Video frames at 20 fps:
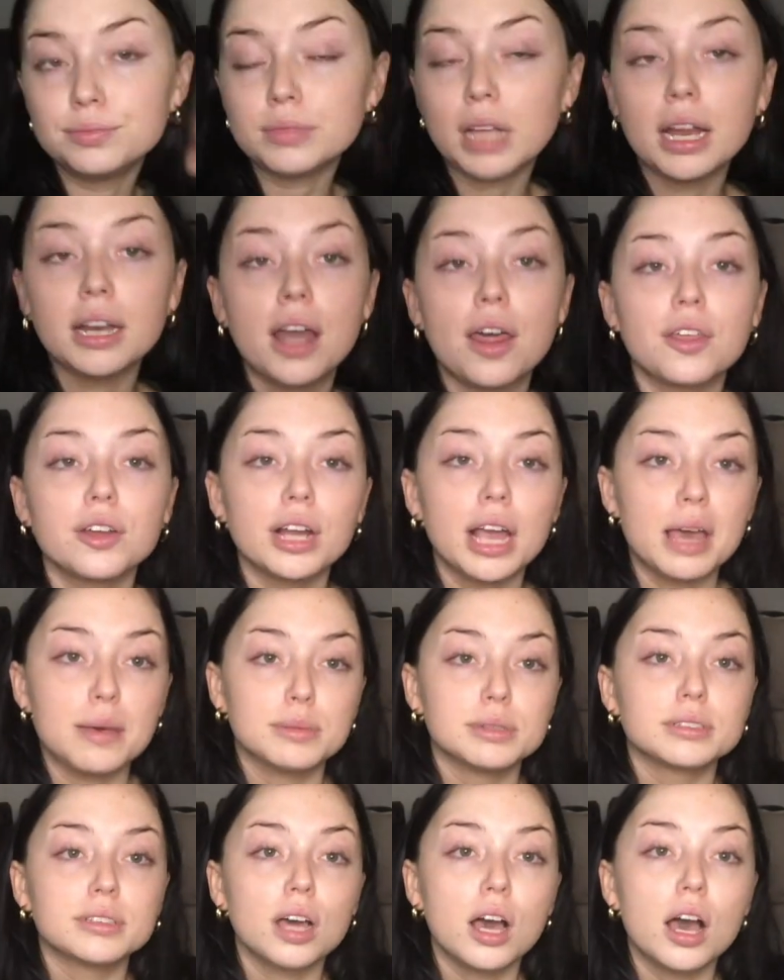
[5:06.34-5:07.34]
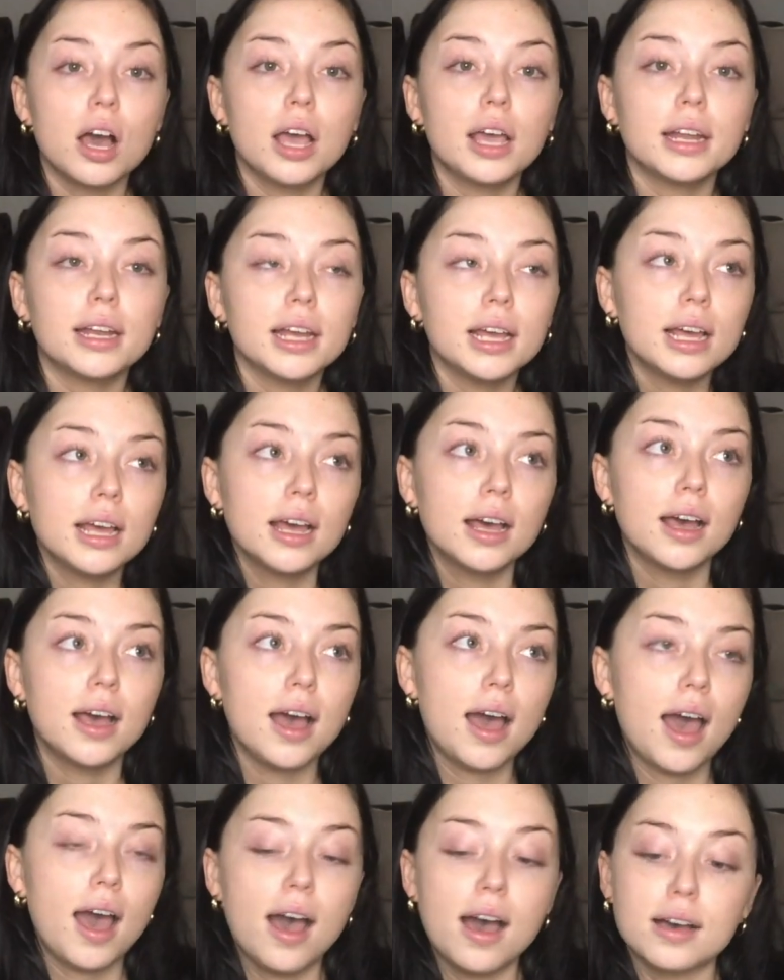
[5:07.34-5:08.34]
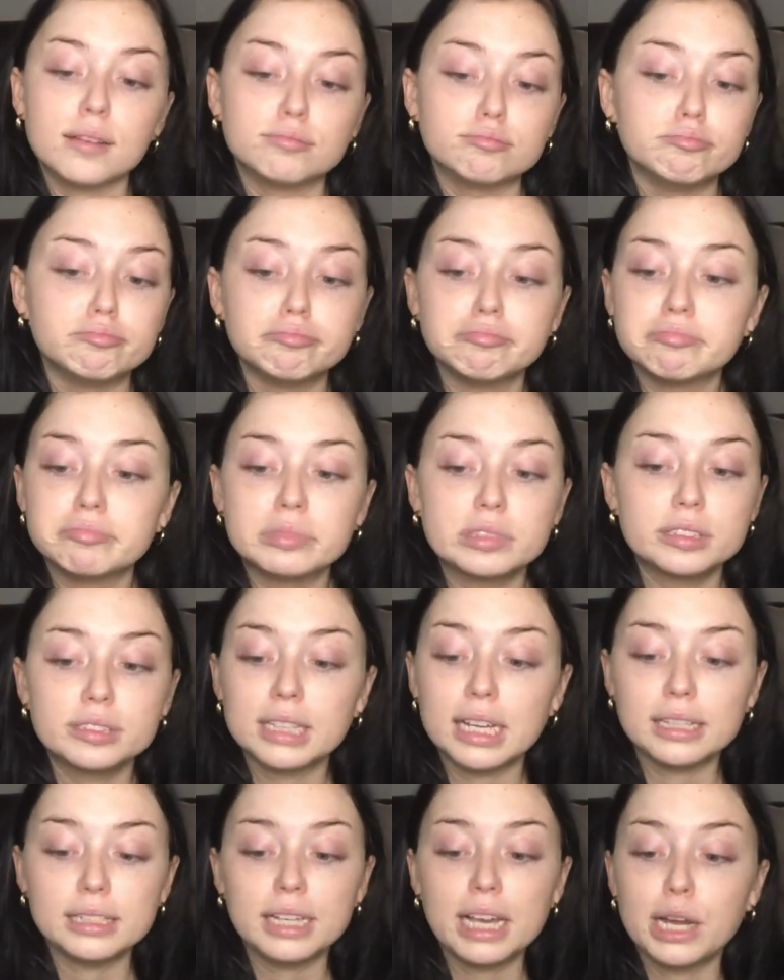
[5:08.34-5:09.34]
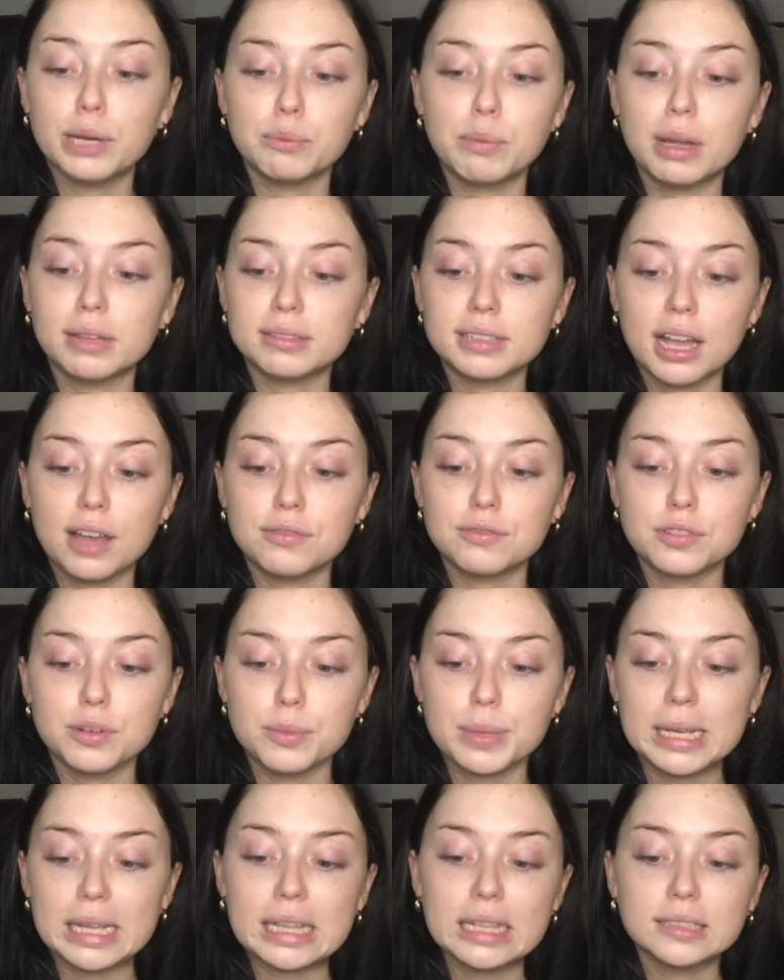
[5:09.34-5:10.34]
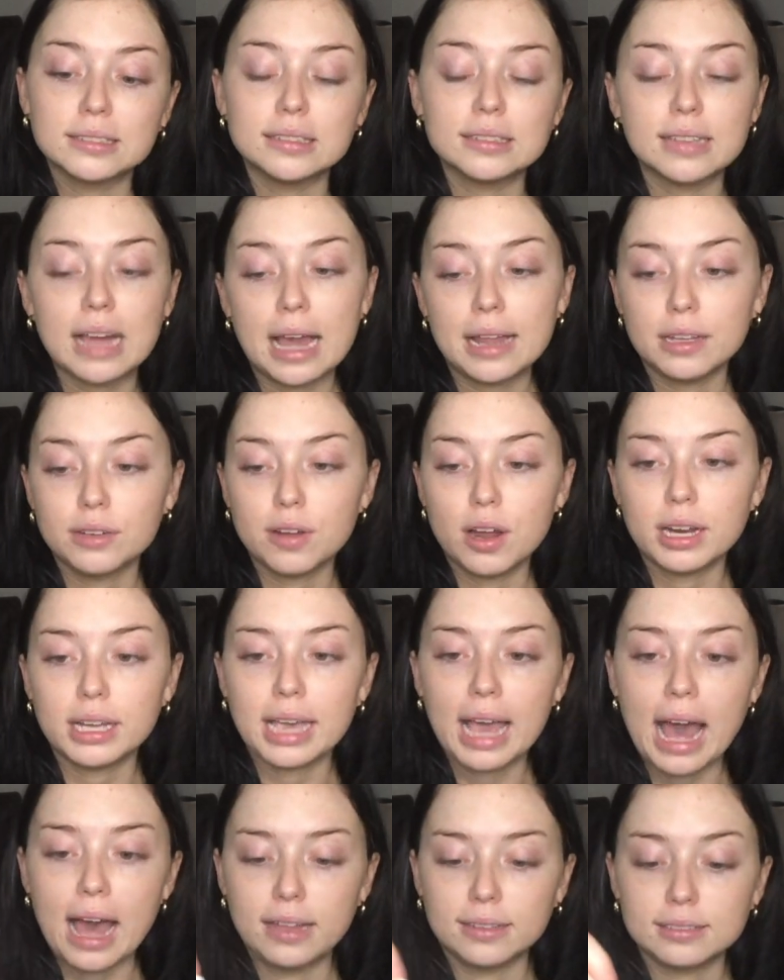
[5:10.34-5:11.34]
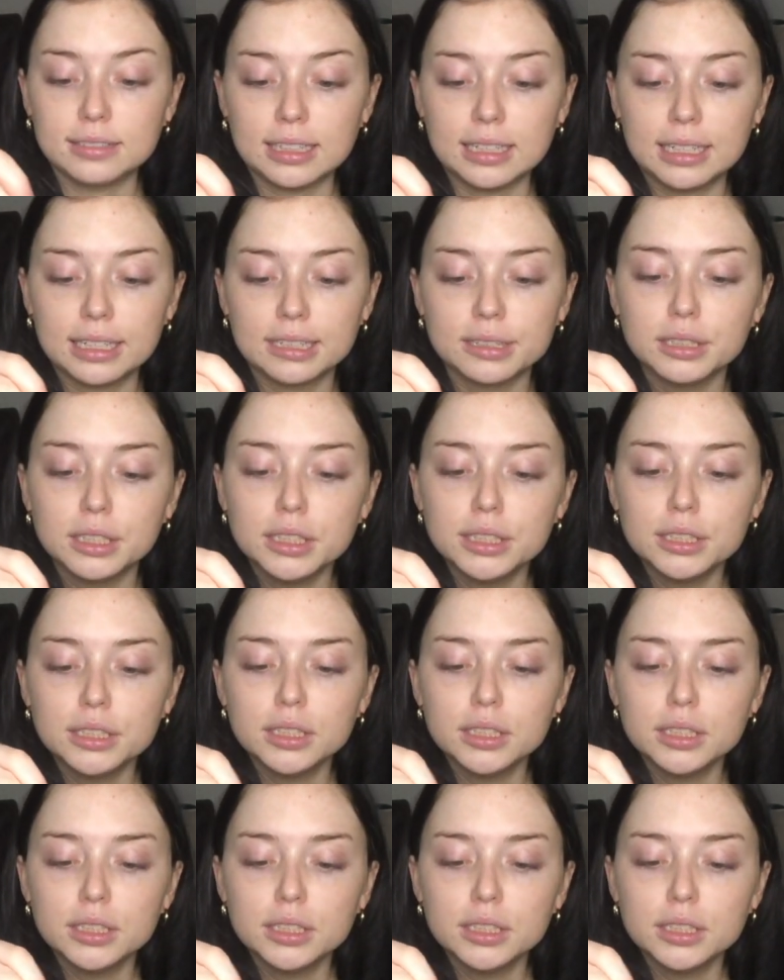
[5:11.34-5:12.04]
Another Amazon skincare must-have for me. This is hyaluronic acid.